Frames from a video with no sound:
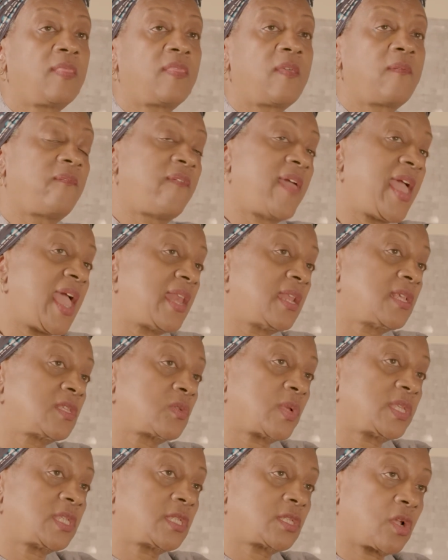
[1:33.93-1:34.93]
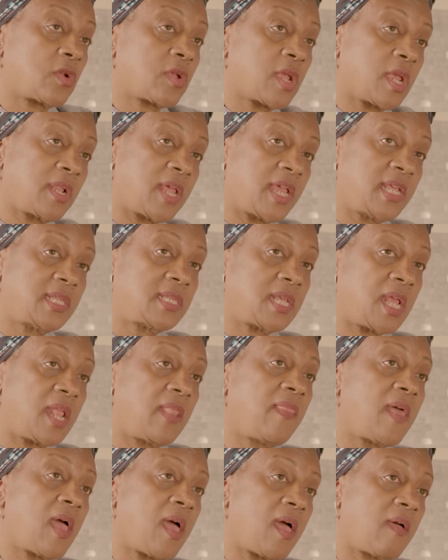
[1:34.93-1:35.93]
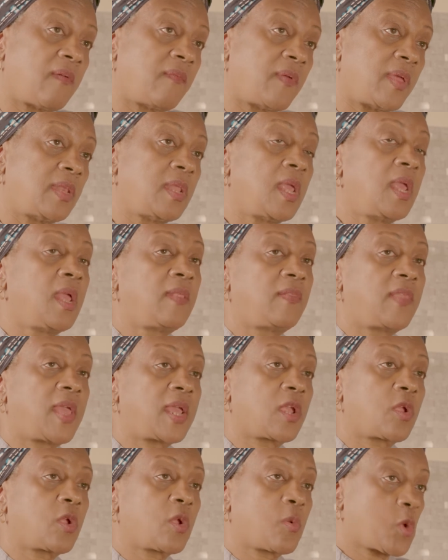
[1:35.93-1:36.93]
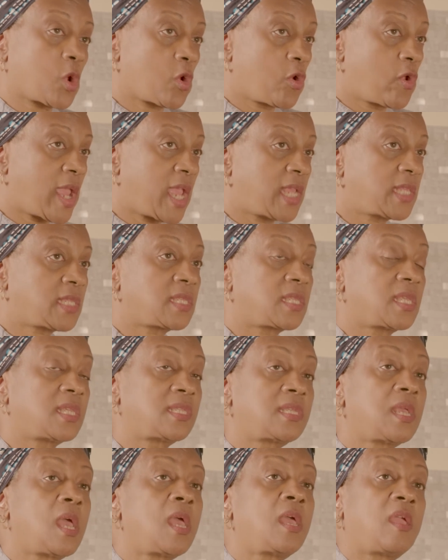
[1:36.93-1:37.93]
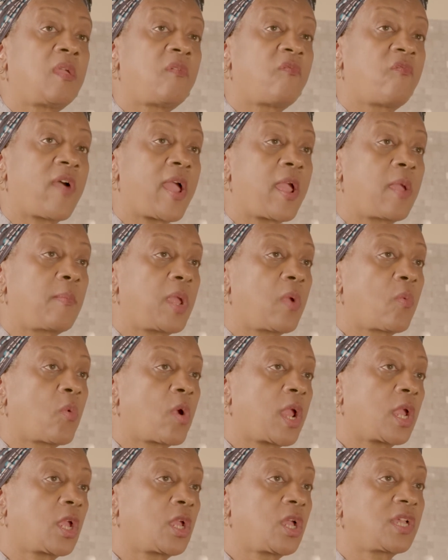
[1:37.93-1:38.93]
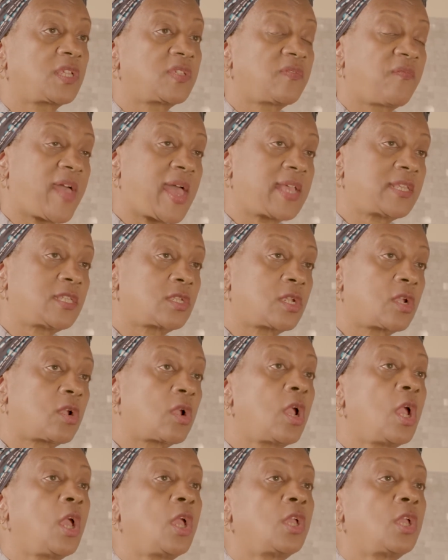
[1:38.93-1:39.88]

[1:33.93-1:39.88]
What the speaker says: The fan is what circulates in the oven that creates this environment where it cooks faster.